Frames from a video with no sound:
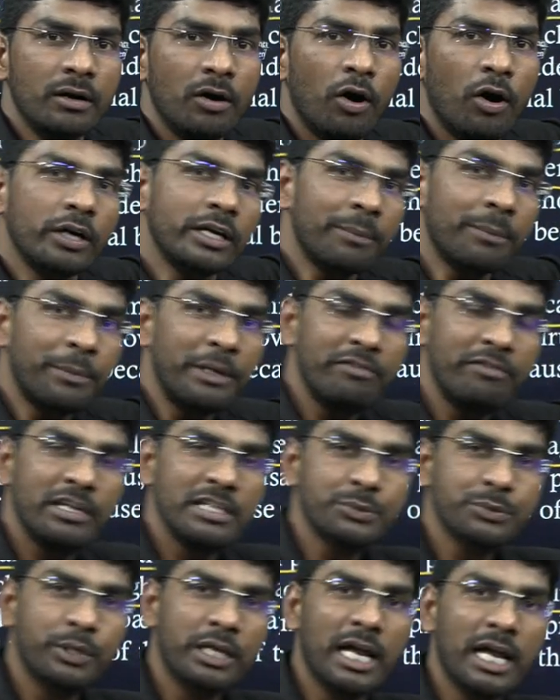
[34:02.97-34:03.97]
Okay,
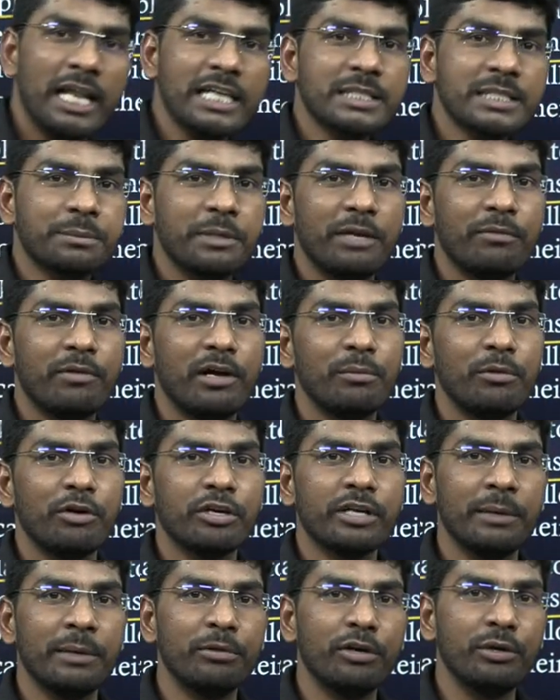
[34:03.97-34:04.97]
previous one I'll explain one more
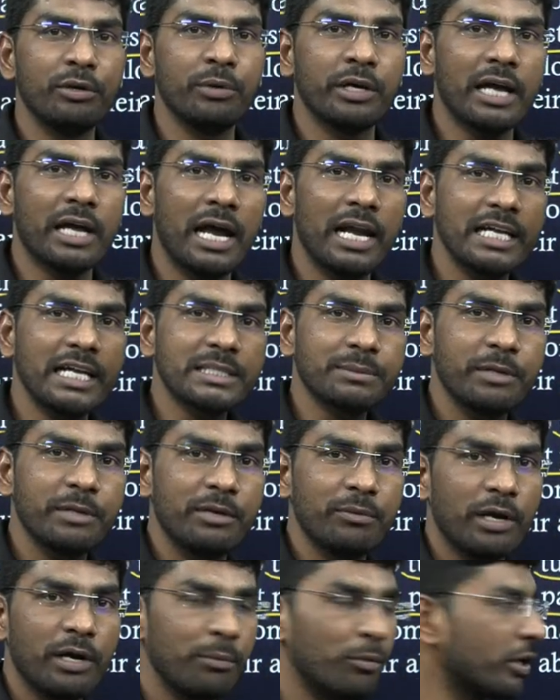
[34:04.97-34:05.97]
time. Don't worry, I'll
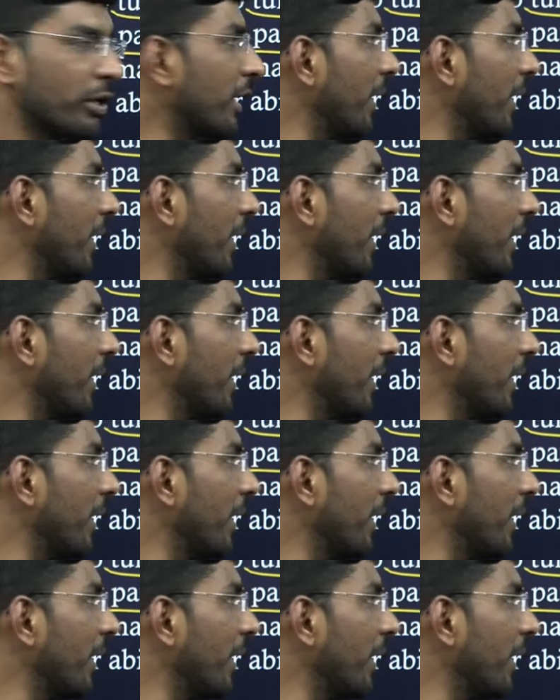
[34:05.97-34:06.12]
explain one more